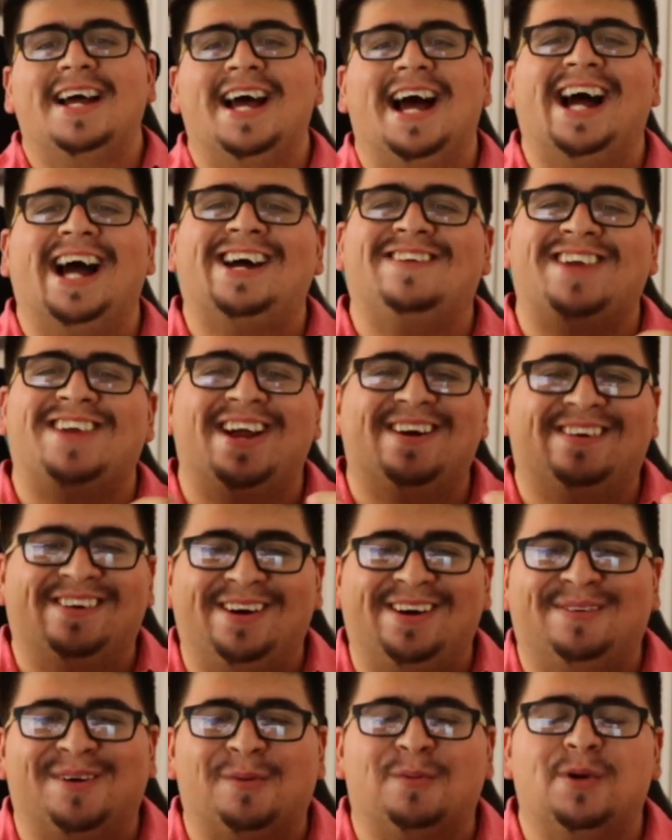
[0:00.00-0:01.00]
um, and,
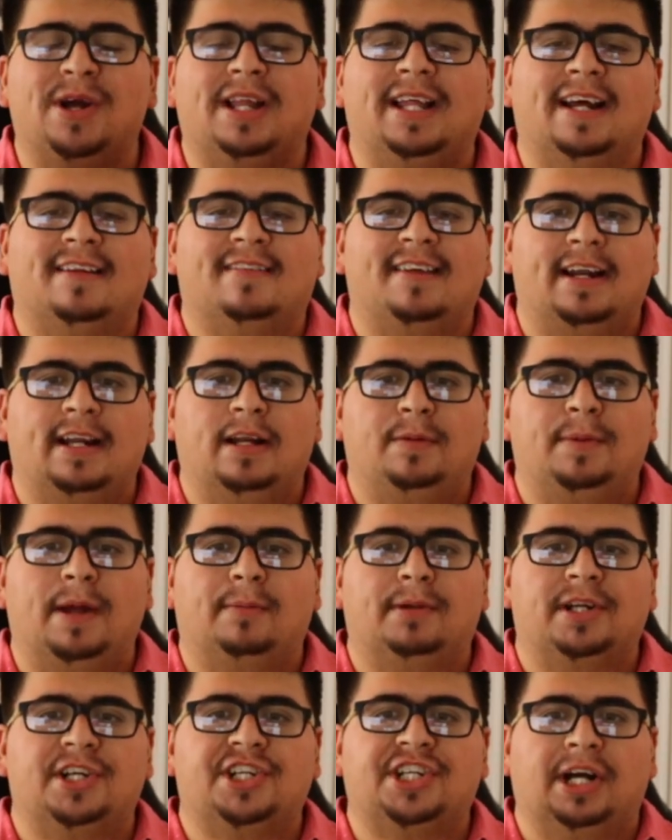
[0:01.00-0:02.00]
and, we're really excited to be
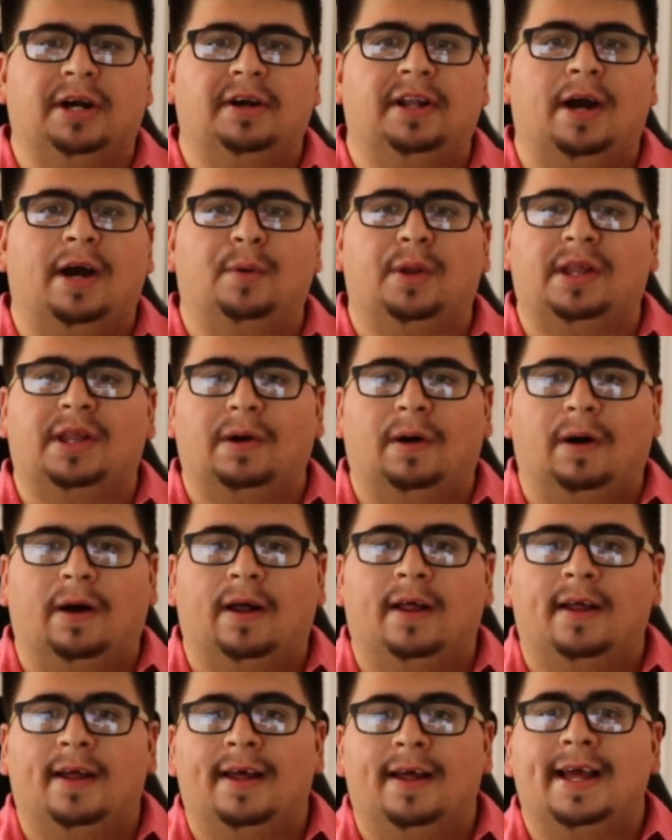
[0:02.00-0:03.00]
able to share that with you all.